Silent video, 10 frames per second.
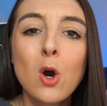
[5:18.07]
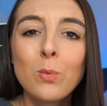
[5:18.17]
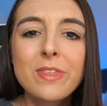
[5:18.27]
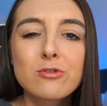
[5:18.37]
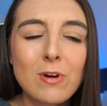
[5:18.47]

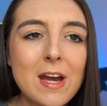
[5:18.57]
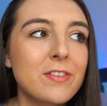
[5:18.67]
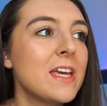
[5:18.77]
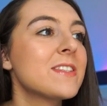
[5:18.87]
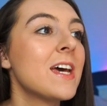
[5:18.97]
with the
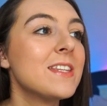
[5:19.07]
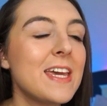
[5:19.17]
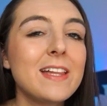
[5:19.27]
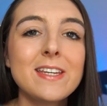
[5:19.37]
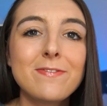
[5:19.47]
DraftKings
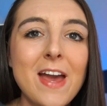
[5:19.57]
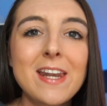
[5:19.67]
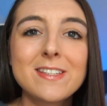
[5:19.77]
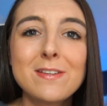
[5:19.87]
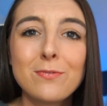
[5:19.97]
Daily
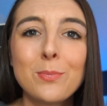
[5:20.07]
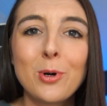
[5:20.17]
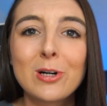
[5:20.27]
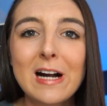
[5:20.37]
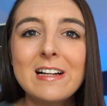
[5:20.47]
Fantasy
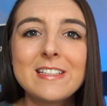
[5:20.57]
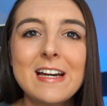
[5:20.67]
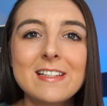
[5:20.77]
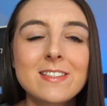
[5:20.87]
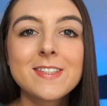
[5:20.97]
Football
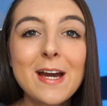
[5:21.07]
Contest.